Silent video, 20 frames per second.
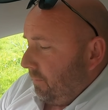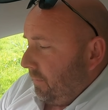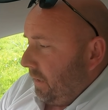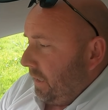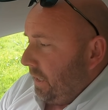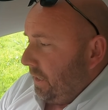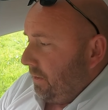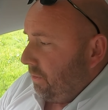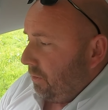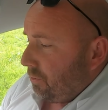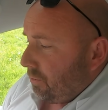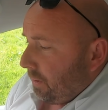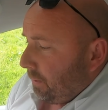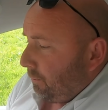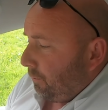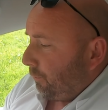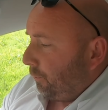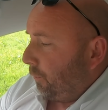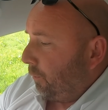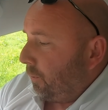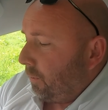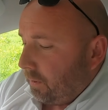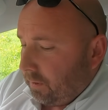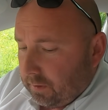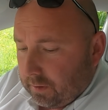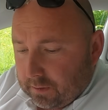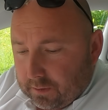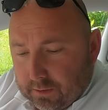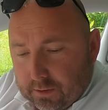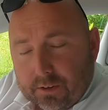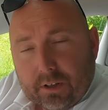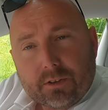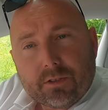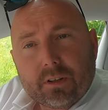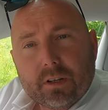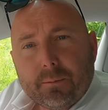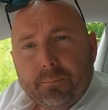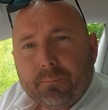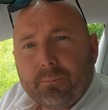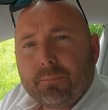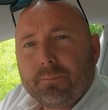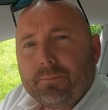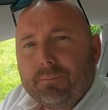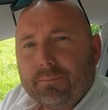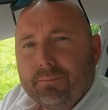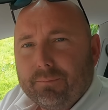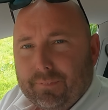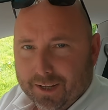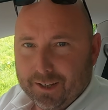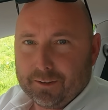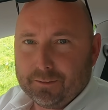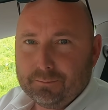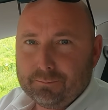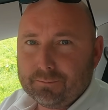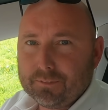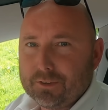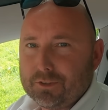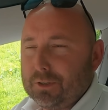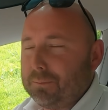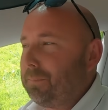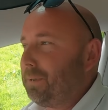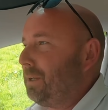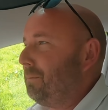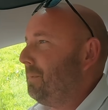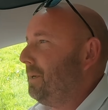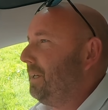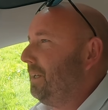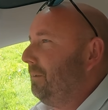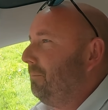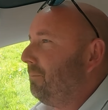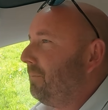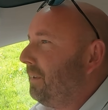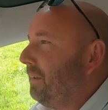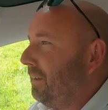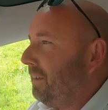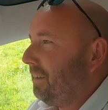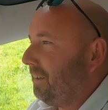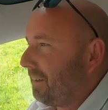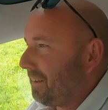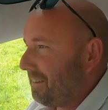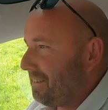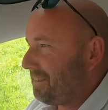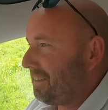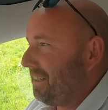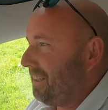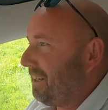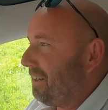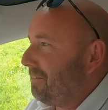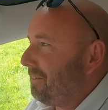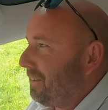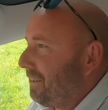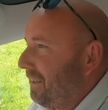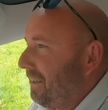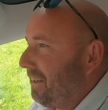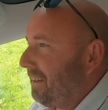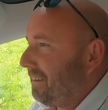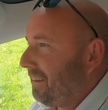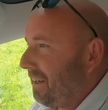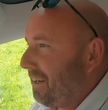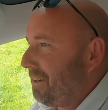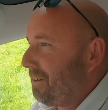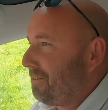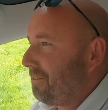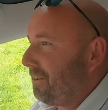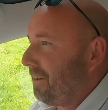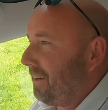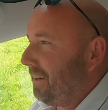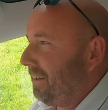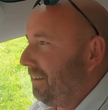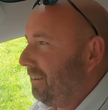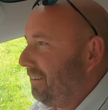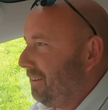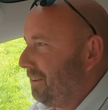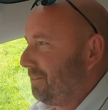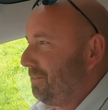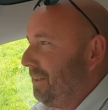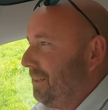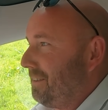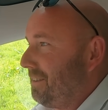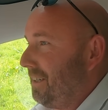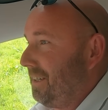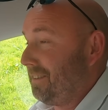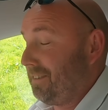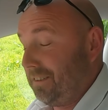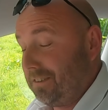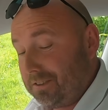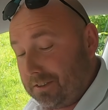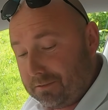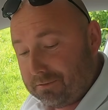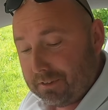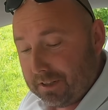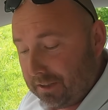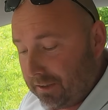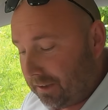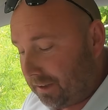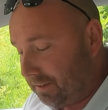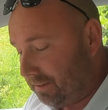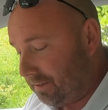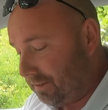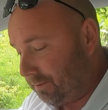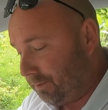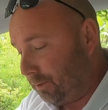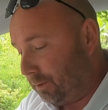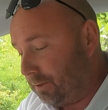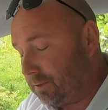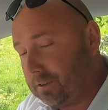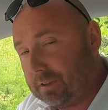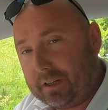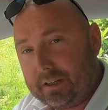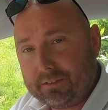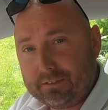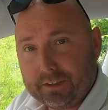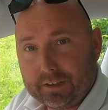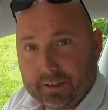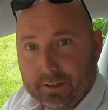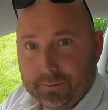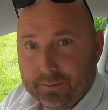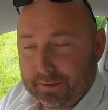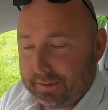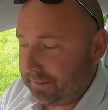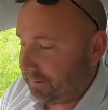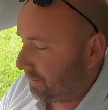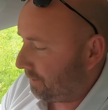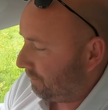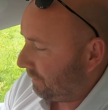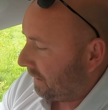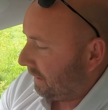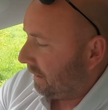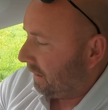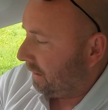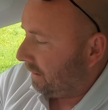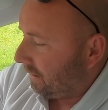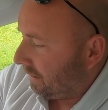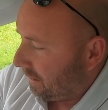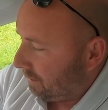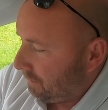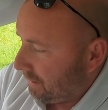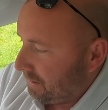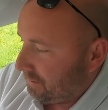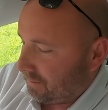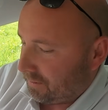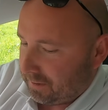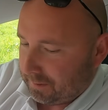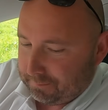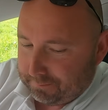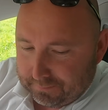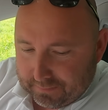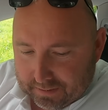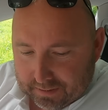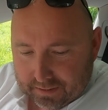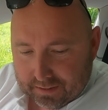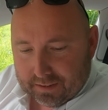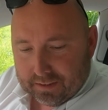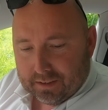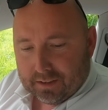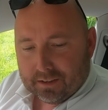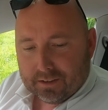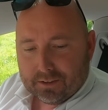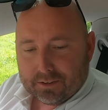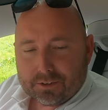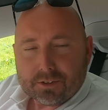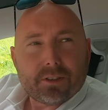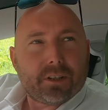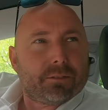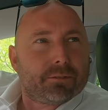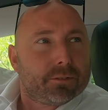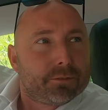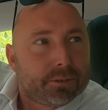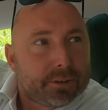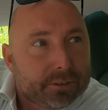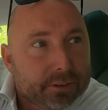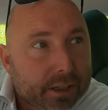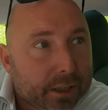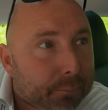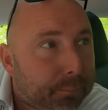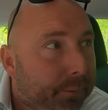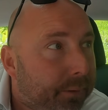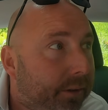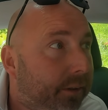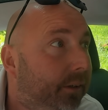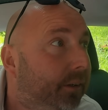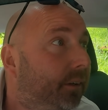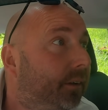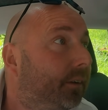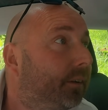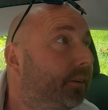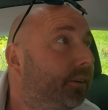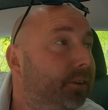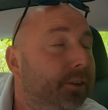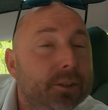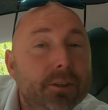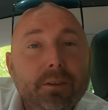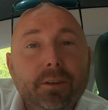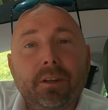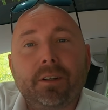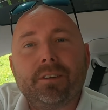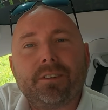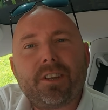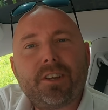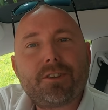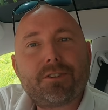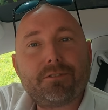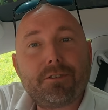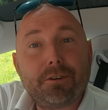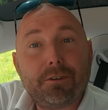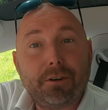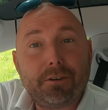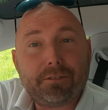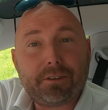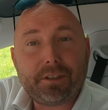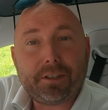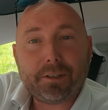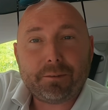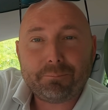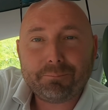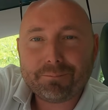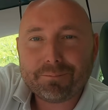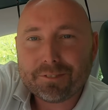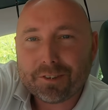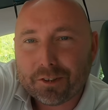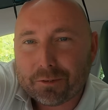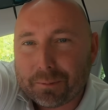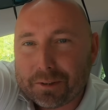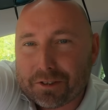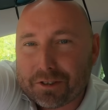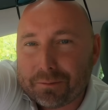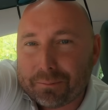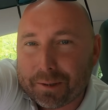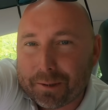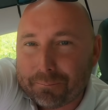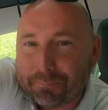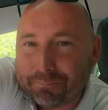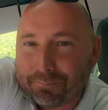easy trip for the Tesla. Now let's jump in the Mini. I can see it over there in grey, looks fantastic, so I'm really looking forward to having a go in this. In the meantime, I should have a very happy new Tesla owner over here. Speak to you in a bit.